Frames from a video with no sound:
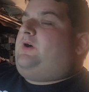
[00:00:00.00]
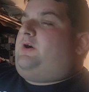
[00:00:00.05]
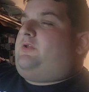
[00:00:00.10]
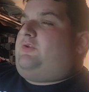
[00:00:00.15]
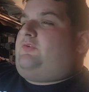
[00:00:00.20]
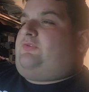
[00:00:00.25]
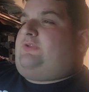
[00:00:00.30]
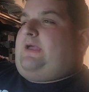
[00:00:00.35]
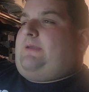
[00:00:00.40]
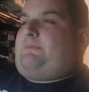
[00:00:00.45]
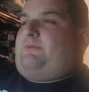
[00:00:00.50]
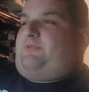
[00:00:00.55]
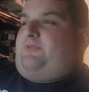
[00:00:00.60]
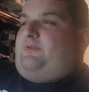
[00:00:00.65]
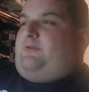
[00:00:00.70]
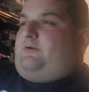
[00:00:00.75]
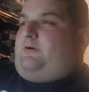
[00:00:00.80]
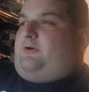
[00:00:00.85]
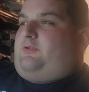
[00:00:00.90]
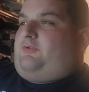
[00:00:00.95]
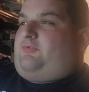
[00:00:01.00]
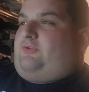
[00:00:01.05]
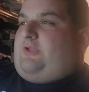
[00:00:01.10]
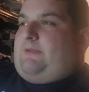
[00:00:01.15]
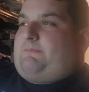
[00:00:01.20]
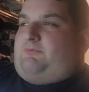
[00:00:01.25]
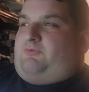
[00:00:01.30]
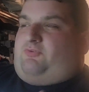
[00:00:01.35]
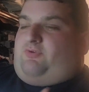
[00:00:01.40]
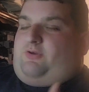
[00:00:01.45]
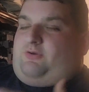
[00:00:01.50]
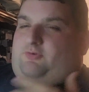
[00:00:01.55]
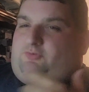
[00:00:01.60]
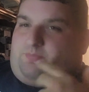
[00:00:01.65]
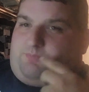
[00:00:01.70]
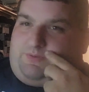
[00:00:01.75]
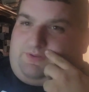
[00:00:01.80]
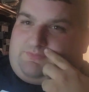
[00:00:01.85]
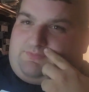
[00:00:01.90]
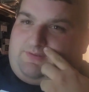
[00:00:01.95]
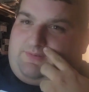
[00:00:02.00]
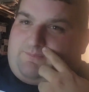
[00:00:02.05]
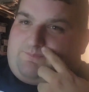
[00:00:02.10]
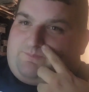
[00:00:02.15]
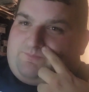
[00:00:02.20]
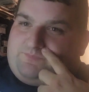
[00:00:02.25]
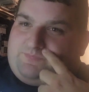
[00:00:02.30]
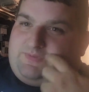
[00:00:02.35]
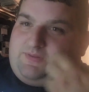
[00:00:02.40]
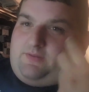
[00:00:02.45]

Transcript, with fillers: all those type of all those type of shows. But um,